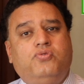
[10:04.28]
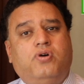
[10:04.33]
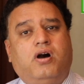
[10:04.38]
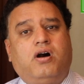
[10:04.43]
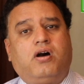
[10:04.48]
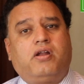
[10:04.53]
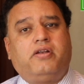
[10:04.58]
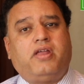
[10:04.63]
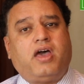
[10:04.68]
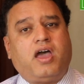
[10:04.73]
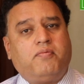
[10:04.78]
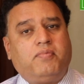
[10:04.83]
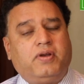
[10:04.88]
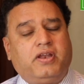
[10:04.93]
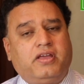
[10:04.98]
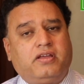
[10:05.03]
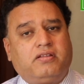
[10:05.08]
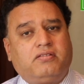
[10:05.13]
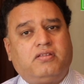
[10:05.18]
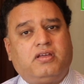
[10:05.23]
are
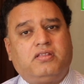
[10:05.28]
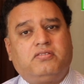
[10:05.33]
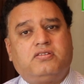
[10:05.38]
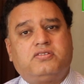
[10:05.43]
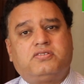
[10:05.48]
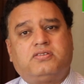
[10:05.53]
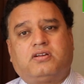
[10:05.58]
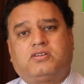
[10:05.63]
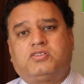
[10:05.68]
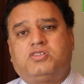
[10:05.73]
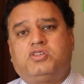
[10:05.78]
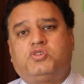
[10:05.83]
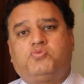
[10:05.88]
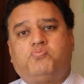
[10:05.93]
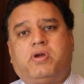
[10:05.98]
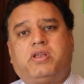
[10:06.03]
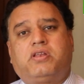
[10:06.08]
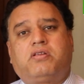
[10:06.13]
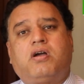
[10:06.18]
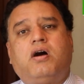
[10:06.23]
diabetic, then the success
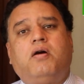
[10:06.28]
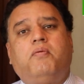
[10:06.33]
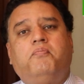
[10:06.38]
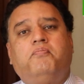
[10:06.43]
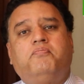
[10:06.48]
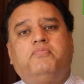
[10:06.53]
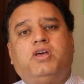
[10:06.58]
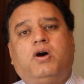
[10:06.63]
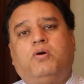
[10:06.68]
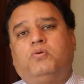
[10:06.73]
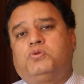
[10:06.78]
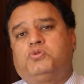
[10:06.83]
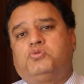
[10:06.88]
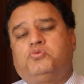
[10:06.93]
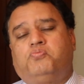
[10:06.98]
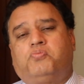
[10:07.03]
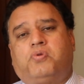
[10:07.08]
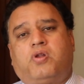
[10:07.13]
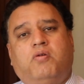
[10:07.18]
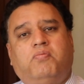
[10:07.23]
might come down to
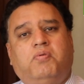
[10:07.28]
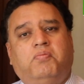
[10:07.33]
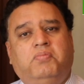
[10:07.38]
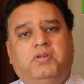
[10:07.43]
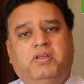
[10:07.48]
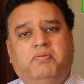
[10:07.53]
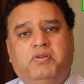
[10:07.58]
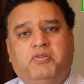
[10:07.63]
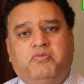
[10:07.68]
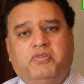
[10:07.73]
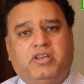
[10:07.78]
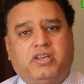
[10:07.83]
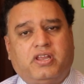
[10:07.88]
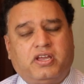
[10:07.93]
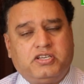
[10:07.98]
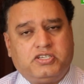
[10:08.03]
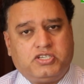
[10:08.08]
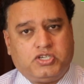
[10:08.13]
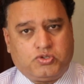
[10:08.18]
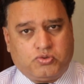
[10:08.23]
probably between
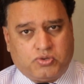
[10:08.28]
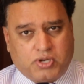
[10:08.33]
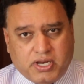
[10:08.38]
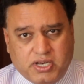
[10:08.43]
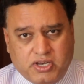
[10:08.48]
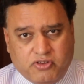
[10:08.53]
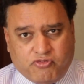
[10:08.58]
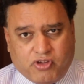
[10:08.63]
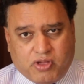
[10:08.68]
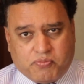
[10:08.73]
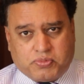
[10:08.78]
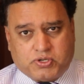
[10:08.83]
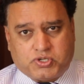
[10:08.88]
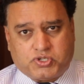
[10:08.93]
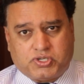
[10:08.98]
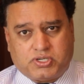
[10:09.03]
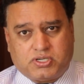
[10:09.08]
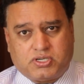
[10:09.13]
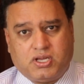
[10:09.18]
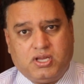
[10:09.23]
90 to
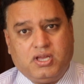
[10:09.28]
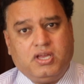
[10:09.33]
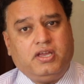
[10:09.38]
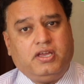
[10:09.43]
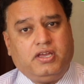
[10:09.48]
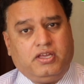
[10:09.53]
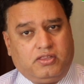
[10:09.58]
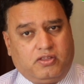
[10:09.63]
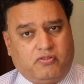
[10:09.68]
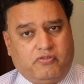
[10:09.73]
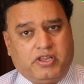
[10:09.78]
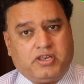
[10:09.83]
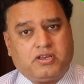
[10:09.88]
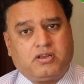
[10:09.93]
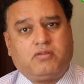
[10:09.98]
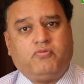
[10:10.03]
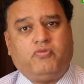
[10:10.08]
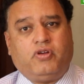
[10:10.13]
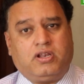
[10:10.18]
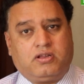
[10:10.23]
95% in the
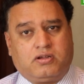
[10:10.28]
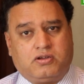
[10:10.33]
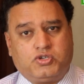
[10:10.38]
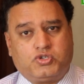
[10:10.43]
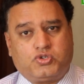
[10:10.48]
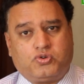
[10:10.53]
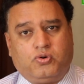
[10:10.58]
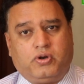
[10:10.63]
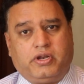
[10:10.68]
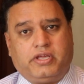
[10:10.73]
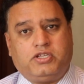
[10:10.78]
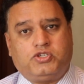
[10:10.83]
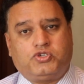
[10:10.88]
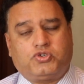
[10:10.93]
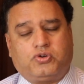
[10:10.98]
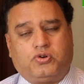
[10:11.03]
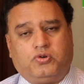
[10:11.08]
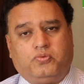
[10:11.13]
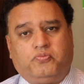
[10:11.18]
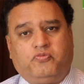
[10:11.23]
well-controlled age
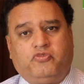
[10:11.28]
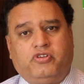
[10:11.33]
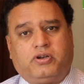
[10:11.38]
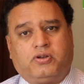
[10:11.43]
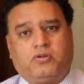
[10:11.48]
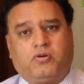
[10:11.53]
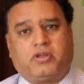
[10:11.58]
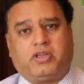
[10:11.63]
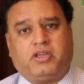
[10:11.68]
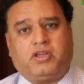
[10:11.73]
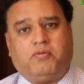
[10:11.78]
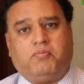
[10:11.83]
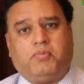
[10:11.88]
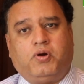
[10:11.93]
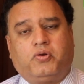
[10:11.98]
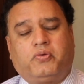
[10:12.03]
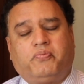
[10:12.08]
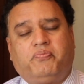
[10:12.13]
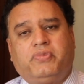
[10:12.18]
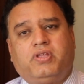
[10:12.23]
group we are talking
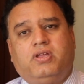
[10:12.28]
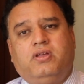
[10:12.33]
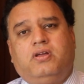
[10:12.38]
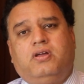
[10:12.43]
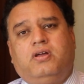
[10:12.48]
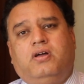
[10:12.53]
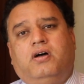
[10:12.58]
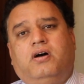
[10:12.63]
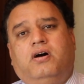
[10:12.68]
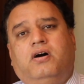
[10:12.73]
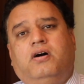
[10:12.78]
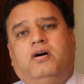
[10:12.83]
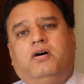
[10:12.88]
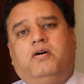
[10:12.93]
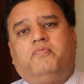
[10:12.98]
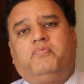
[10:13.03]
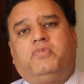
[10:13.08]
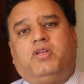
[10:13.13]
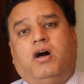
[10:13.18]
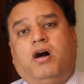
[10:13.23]
about. The
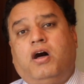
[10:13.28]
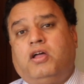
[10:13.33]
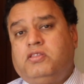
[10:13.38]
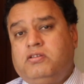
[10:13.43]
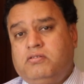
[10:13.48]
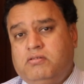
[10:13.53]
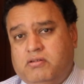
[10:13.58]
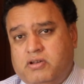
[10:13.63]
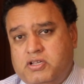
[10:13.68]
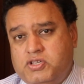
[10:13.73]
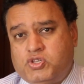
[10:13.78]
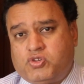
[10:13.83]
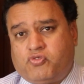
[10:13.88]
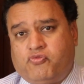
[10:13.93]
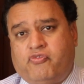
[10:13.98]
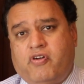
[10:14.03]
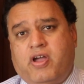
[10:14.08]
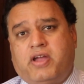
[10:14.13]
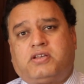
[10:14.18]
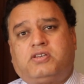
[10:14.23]
other
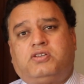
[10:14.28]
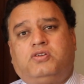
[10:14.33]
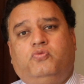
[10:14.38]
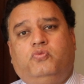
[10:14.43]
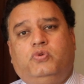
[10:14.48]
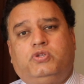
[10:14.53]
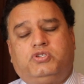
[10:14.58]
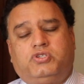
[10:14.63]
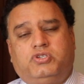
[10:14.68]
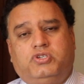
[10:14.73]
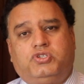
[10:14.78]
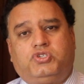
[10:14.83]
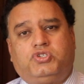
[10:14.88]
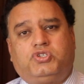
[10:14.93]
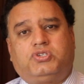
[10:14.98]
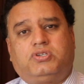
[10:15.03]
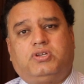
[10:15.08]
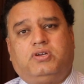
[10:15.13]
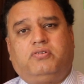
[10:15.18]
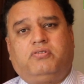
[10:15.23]
risk factor which
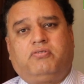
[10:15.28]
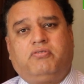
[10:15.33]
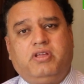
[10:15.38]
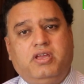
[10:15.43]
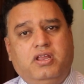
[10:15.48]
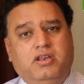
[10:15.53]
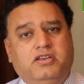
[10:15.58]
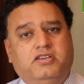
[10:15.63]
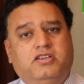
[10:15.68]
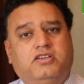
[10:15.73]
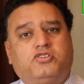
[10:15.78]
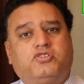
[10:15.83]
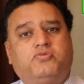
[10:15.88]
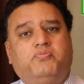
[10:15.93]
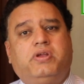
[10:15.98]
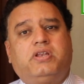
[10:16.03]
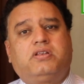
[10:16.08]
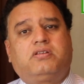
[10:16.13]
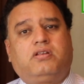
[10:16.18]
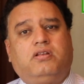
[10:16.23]
is really
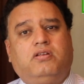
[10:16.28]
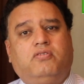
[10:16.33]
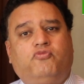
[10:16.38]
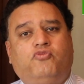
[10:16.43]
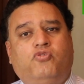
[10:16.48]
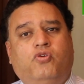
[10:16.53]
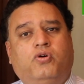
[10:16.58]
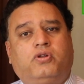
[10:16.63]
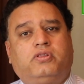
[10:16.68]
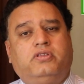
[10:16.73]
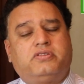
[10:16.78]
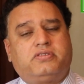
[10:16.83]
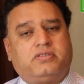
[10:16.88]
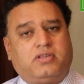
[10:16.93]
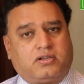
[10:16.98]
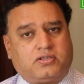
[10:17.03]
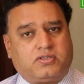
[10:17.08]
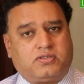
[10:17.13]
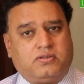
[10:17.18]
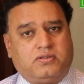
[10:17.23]
detrimental for the
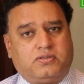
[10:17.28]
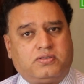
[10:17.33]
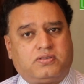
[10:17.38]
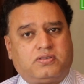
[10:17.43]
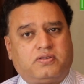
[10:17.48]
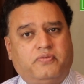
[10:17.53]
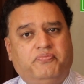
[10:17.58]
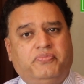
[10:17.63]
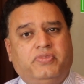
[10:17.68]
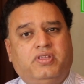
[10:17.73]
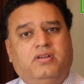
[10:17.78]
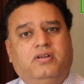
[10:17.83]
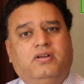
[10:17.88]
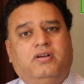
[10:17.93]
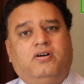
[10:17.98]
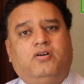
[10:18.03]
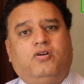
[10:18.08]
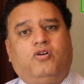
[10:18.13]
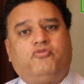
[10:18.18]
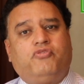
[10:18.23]
success
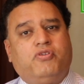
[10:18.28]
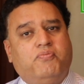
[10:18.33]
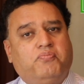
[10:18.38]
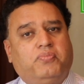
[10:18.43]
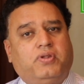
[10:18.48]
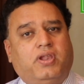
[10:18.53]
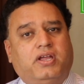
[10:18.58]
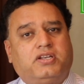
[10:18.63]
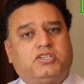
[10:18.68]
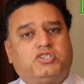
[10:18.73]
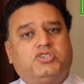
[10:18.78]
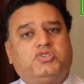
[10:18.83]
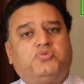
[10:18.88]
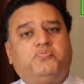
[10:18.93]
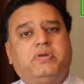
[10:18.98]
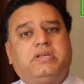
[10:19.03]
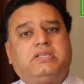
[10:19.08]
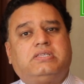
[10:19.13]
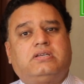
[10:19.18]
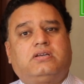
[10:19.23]
of implants is
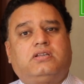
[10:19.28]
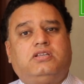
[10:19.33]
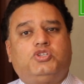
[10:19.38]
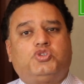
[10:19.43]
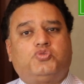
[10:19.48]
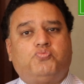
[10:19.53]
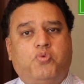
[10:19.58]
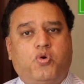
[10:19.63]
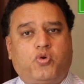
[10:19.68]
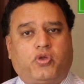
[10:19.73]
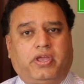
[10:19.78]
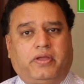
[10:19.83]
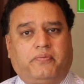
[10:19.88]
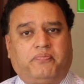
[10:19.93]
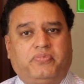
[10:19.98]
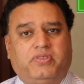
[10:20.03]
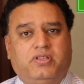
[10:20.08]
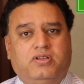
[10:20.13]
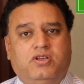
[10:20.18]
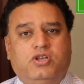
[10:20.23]
basically smoking.
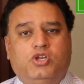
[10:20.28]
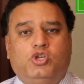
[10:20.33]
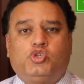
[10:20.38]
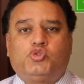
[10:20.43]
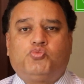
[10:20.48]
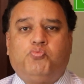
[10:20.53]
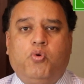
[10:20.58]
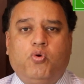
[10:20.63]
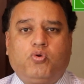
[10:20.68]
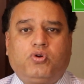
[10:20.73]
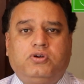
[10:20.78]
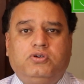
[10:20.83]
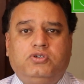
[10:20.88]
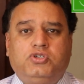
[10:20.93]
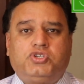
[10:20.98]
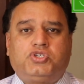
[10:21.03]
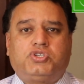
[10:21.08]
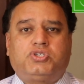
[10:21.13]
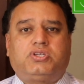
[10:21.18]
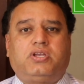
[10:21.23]

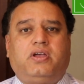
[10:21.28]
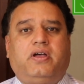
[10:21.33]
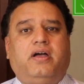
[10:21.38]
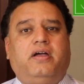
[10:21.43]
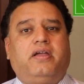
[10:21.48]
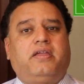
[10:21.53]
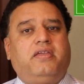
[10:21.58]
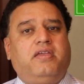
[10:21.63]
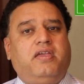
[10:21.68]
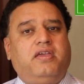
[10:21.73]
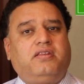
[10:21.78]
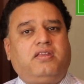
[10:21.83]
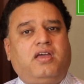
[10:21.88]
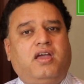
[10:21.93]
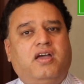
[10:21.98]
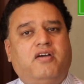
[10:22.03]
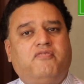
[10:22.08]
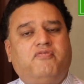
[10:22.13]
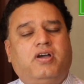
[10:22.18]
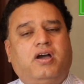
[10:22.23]
Smokers again
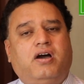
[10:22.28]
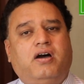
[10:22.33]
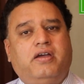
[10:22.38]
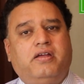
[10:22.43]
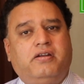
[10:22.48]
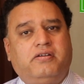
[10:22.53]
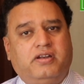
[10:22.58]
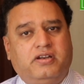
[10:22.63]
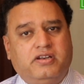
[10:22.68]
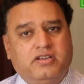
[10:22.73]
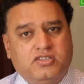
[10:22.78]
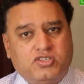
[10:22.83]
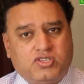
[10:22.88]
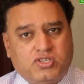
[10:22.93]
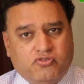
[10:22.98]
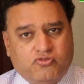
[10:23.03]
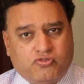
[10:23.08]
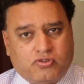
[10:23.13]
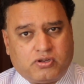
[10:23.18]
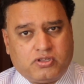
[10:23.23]
have a higher
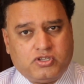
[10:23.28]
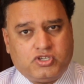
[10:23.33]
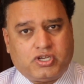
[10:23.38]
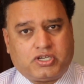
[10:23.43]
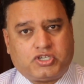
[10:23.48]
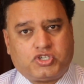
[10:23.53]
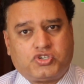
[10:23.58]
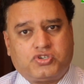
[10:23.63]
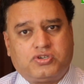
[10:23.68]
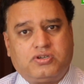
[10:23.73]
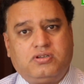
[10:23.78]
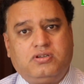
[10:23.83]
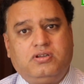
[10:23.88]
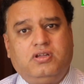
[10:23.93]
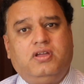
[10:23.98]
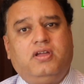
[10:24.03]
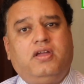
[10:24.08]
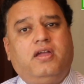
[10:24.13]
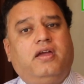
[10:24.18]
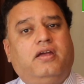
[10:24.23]
tendency for
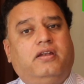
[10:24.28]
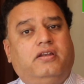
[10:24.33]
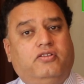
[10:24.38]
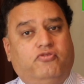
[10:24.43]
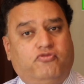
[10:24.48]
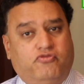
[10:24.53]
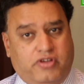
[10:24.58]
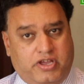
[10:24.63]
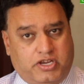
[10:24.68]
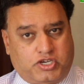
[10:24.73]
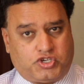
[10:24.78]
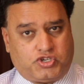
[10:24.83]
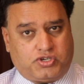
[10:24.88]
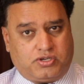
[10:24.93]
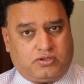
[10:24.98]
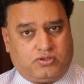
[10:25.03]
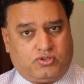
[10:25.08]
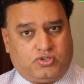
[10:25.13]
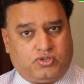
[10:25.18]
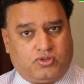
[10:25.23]
rejection and
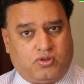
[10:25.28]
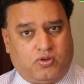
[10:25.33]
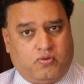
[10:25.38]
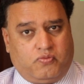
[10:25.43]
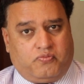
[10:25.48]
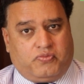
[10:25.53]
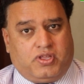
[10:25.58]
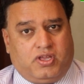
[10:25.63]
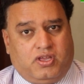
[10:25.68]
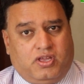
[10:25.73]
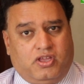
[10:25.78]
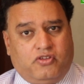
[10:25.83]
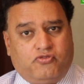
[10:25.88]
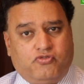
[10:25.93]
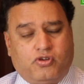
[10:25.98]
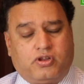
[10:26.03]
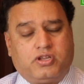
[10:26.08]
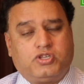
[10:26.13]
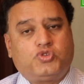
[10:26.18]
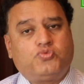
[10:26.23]
infection. So if
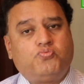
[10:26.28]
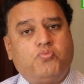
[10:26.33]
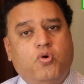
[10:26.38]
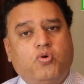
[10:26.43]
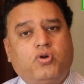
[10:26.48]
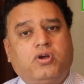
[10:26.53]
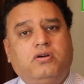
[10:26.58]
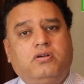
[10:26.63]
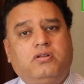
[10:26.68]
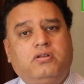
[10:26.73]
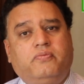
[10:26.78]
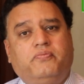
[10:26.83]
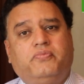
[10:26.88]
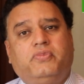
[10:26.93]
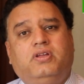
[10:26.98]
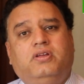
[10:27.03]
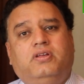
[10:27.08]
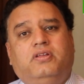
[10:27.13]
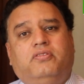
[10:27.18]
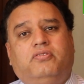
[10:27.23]
you are a smoker,
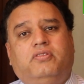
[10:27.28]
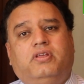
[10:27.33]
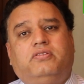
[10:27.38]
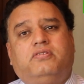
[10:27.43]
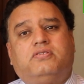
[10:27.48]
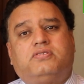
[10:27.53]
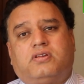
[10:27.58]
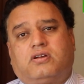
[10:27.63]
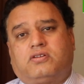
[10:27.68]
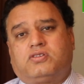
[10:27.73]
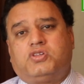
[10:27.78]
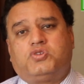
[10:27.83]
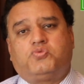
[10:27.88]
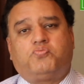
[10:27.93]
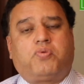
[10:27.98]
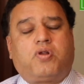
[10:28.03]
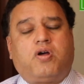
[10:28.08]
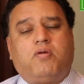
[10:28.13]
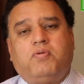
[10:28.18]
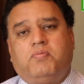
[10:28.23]
then the success
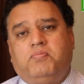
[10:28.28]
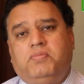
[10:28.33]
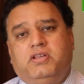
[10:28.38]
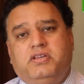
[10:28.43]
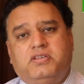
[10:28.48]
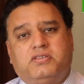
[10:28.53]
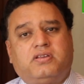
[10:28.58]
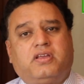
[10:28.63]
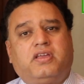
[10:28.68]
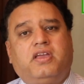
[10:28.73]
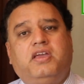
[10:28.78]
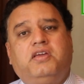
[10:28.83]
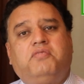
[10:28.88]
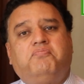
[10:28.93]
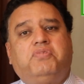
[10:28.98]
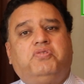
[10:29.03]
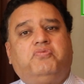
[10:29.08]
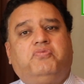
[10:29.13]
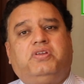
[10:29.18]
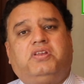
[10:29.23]
probably is again
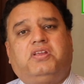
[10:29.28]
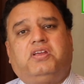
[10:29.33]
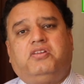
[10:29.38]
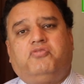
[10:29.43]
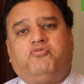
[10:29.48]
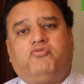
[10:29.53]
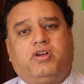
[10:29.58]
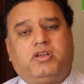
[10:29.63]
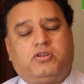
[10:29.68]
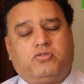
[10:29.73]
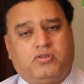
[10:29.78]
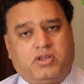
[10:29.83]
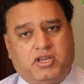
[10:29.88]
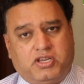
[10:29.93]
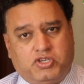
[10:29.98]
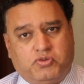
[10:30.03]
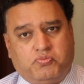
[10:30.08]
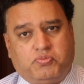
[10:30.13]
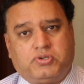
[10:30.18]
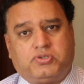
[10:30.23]
between 85 to
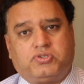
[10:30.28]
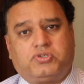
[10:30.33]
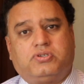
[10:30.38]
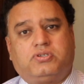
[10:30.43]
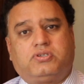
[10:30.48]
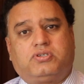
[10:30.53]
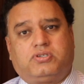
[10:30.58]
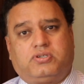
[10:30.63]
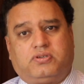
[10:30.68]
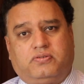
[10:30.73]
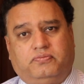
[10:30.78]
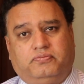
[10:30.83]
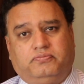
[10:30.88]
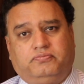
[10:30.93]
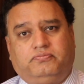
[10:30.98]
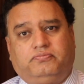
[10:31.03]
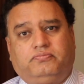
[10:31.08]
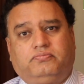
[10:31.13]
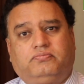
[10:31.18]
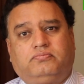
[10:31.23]
90%
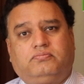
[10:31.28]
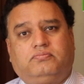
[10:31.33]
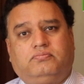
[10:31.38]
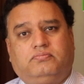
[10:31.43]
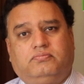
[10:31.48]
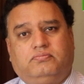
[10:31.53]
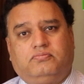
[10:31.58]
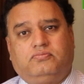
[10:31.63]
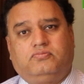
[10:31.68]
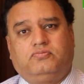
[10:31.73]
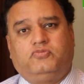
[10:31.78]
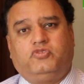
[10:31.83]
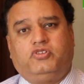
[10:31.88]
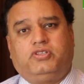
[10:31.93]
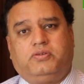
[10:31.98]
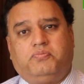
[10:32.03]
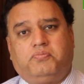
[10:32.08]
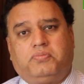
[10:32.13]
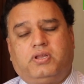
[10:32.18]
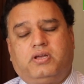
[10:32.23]
with
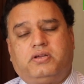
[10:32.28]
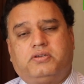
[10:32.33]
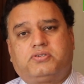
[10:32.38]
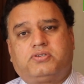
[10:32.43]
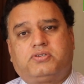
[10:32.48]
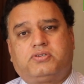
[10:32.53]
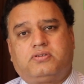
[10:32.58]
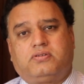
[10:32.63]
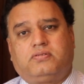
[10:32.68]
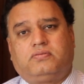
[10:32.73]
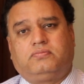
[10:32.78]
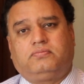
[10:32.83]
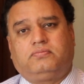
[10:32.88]
implants.